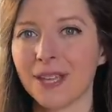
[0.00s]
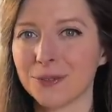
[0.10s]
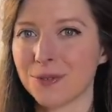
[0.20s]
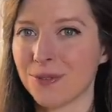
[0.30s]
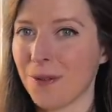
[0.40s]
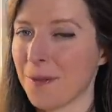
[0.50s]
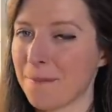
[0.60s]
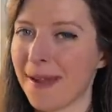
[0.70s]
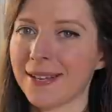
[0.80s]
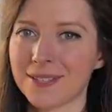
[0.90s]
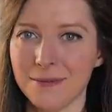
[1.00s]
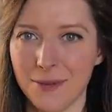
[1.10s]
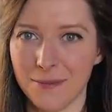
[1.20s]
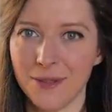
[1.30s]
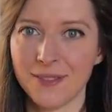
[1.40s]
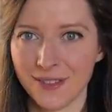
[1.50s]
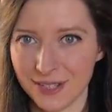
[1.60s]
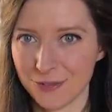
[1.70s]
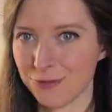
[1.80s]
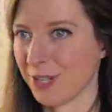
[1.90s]
and also the maximum that
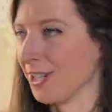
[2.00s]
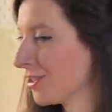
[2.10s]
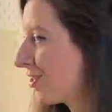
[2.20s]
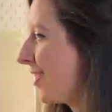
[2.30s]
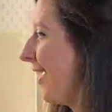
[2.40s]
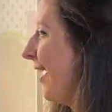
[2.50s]
it's reached.